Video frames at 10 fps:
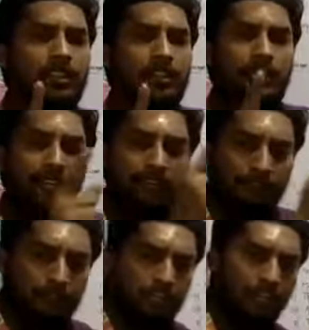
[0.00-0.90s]
can come
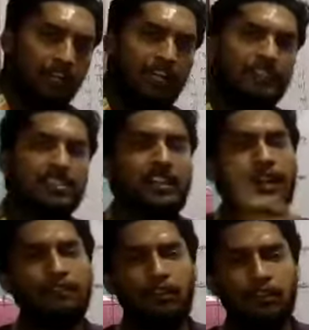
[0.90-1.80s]
to the organization
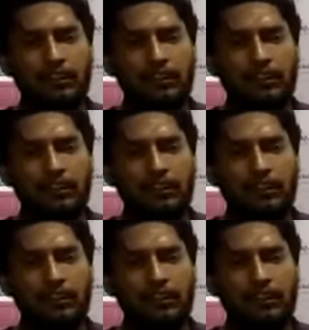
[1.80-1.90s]
and work.